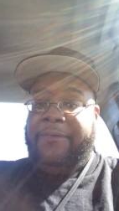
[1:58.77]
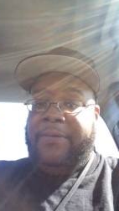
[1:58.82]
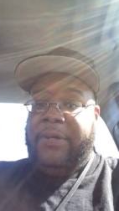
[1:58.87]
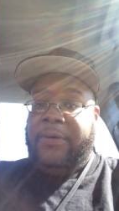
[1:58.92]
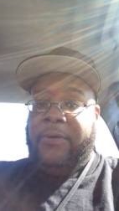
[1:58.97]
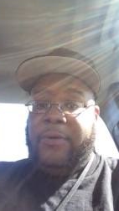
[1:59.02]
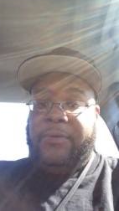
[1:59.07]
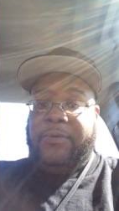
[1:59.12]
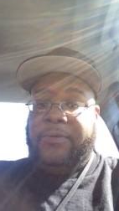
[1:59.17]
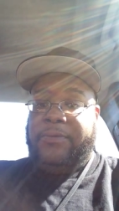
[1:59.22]

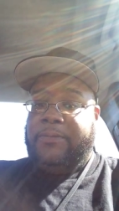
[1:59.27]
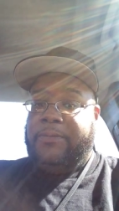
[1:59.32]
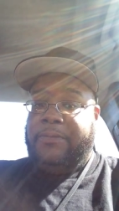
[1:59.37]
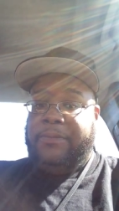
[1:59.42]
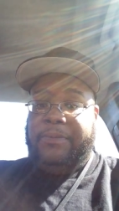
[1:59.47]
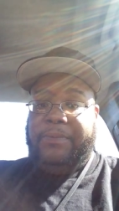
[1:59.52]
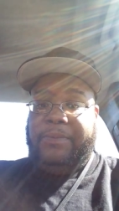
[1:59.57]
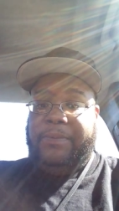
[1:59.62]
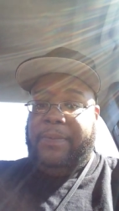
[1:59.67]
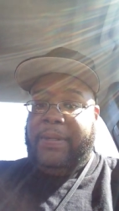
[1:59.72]
field
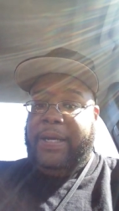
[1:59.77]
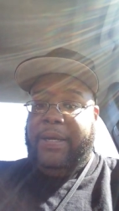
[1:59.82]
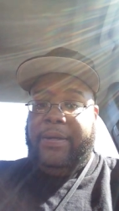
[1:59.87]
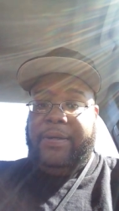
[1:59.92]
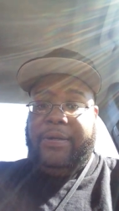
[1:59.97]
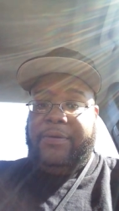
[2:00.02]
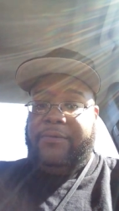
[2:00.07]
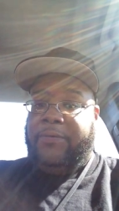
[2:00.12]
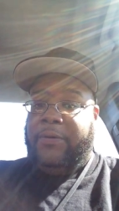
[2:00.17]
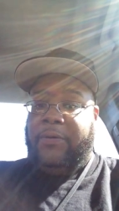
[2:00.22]

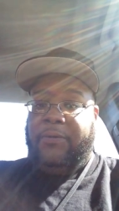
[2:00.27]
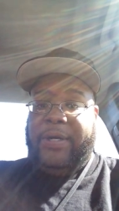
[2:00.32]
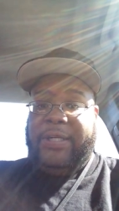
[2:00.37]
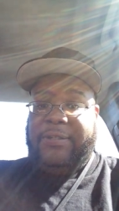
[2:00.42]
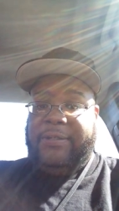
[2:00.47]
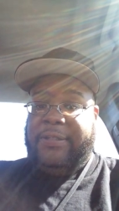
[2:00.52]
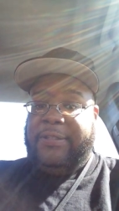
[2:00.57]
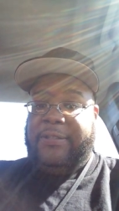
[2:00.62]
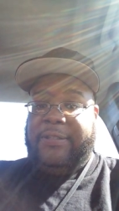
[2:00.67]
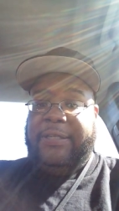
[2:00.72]
for the
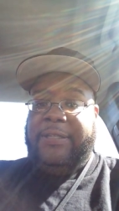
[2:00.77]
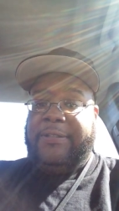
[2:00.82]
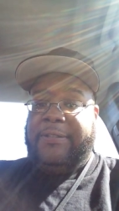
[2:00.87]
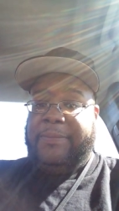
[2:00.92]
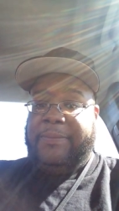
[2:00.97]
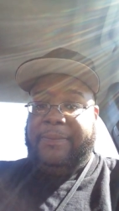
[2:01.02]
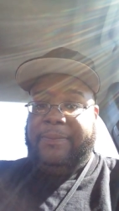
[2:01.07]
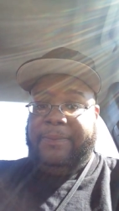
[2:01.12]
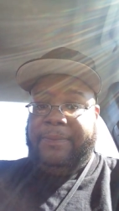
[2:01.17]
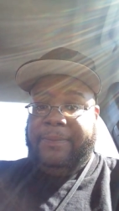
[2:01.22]
rest of the
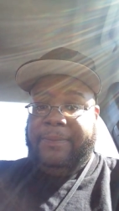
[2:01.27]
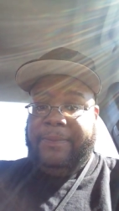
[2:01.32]
season.